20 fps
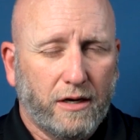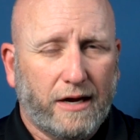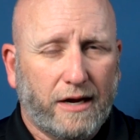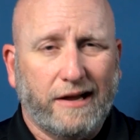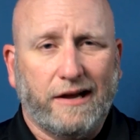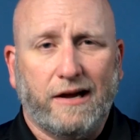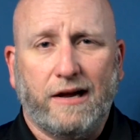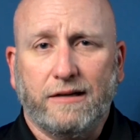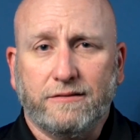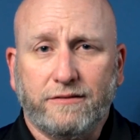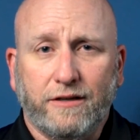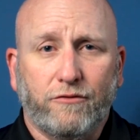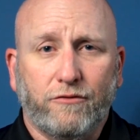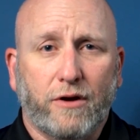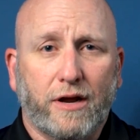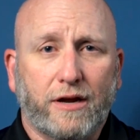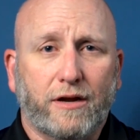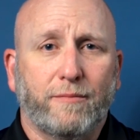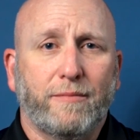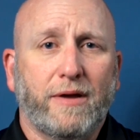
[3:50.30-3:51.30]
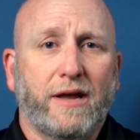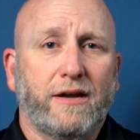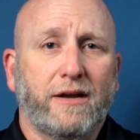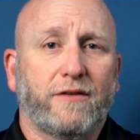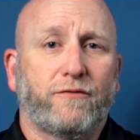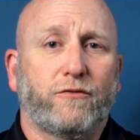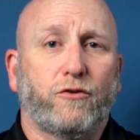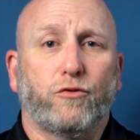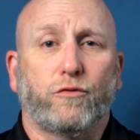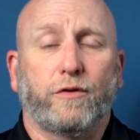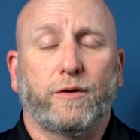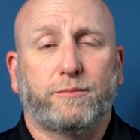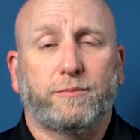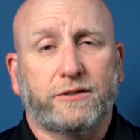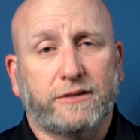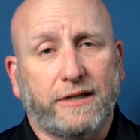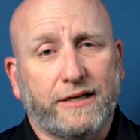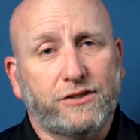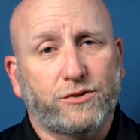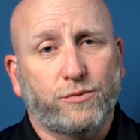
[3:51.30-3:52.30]
I highly recommend if you
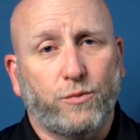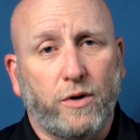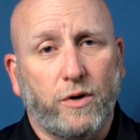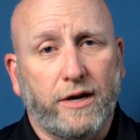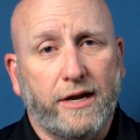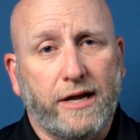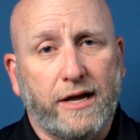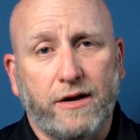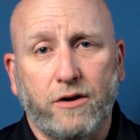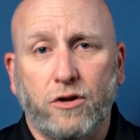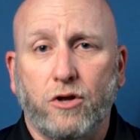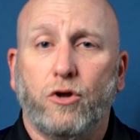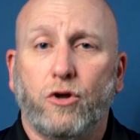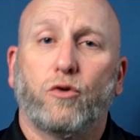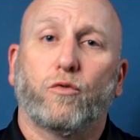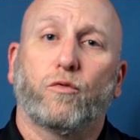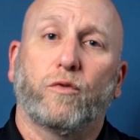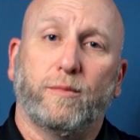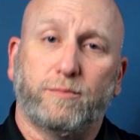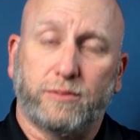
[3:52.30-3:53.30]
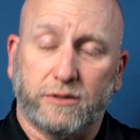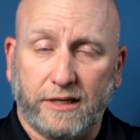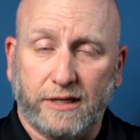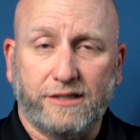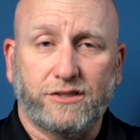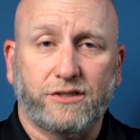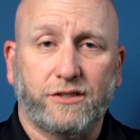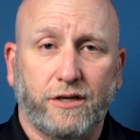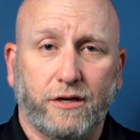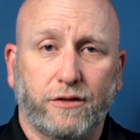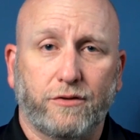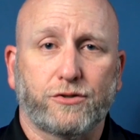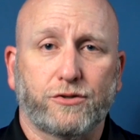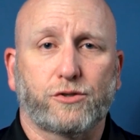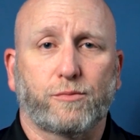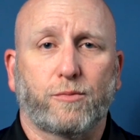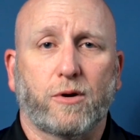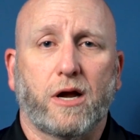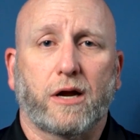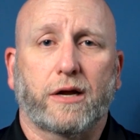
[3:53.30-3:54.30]
replace one end, replace the other
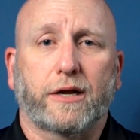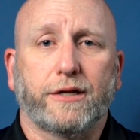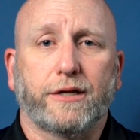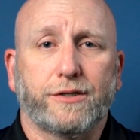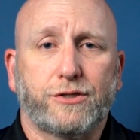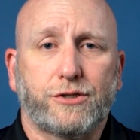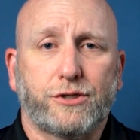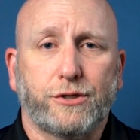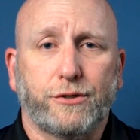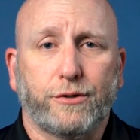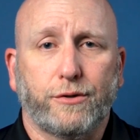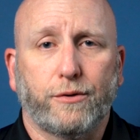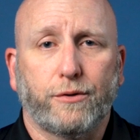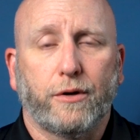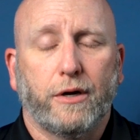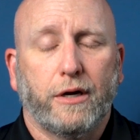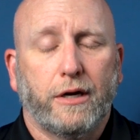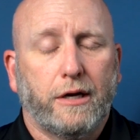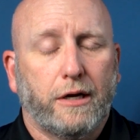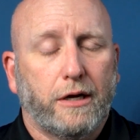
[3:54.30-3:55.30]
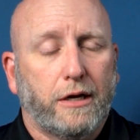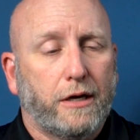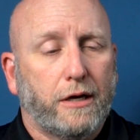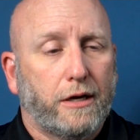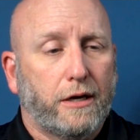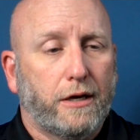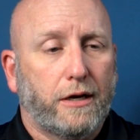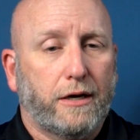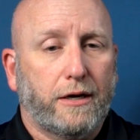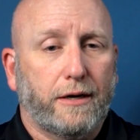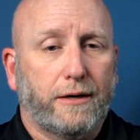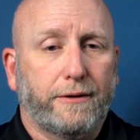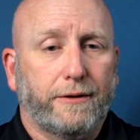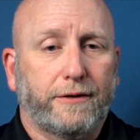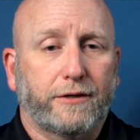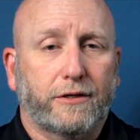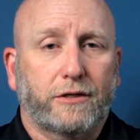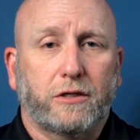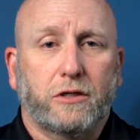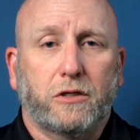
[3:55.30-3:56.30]
sprocket too. A
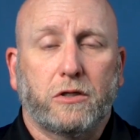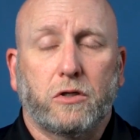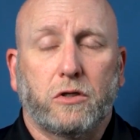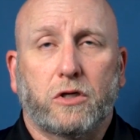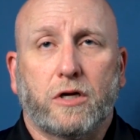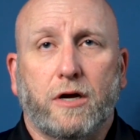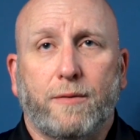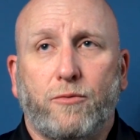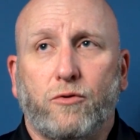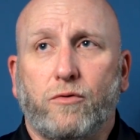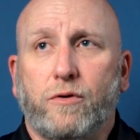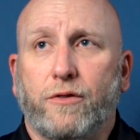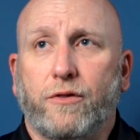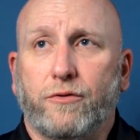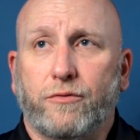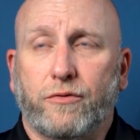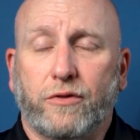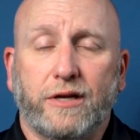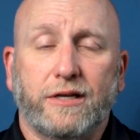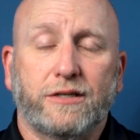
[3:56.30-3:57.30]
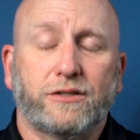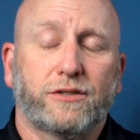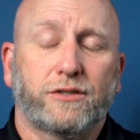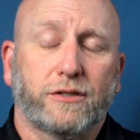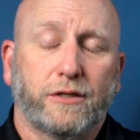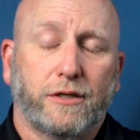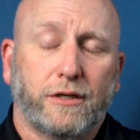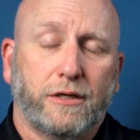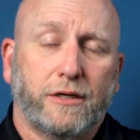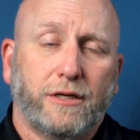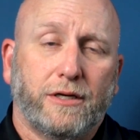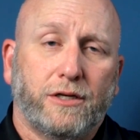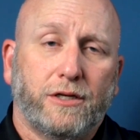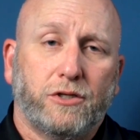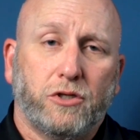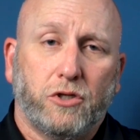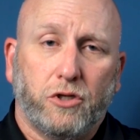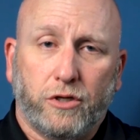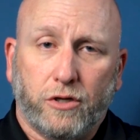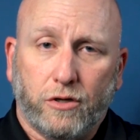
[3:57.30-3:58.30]
uh, couple other things,
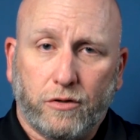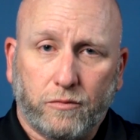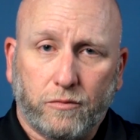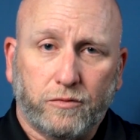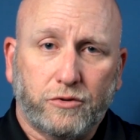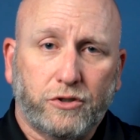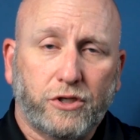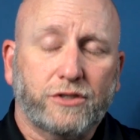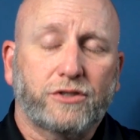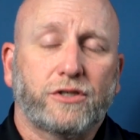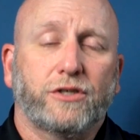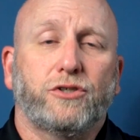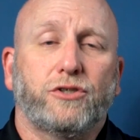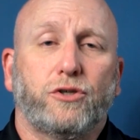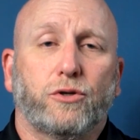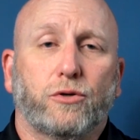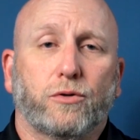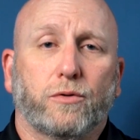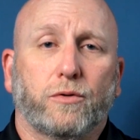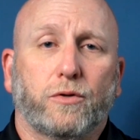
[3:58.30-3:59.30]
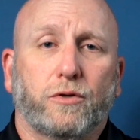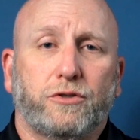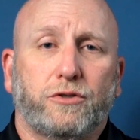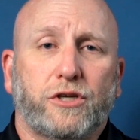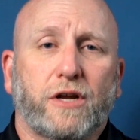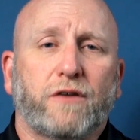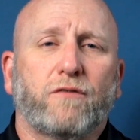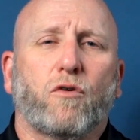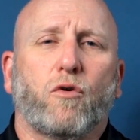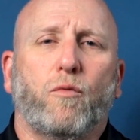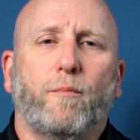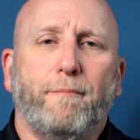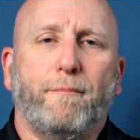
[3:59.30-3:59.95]
you know, just as your general